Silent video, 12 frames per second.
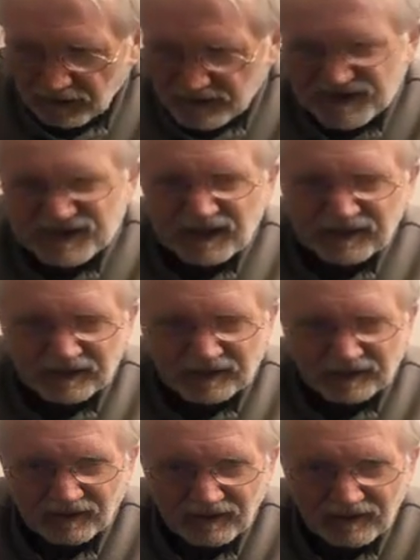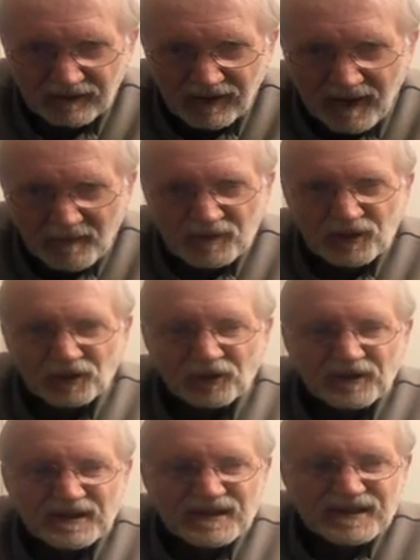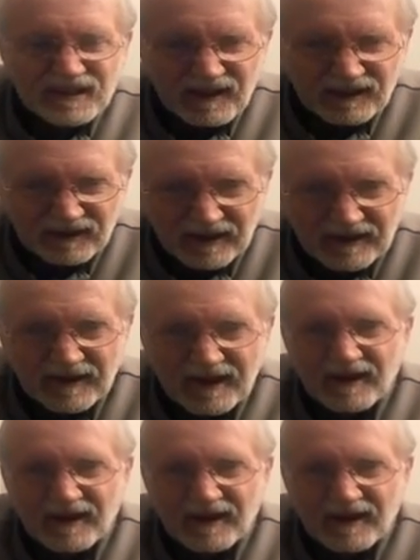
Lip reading: Sickening. Absolutely sickening